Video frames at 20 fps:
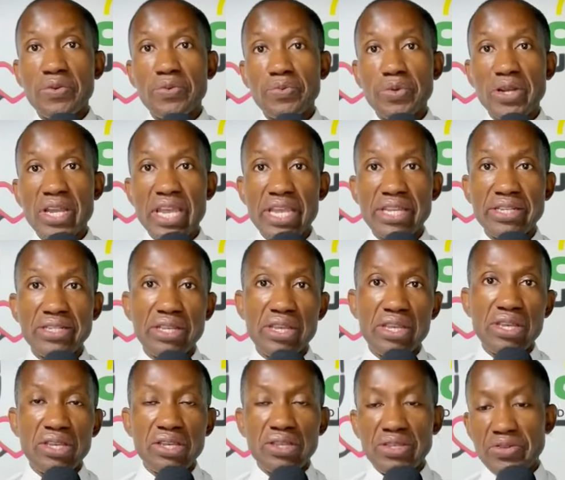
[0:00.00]

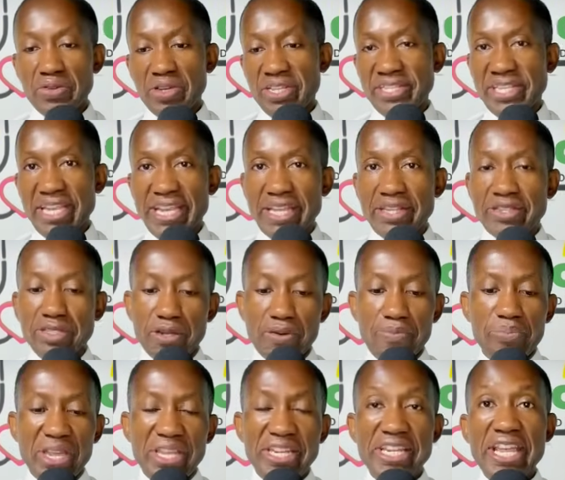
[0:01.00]
when you are taking
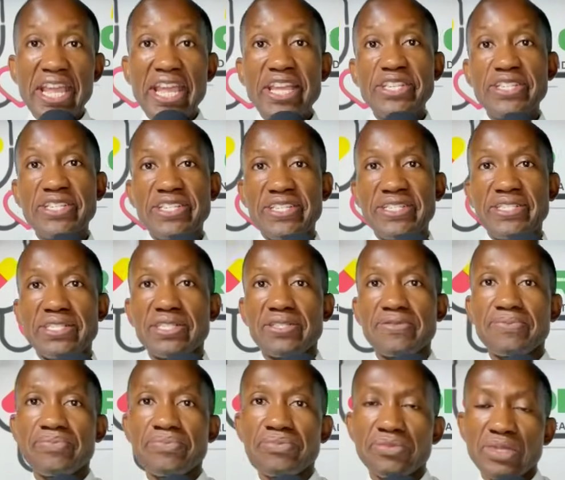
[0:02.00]
some medications.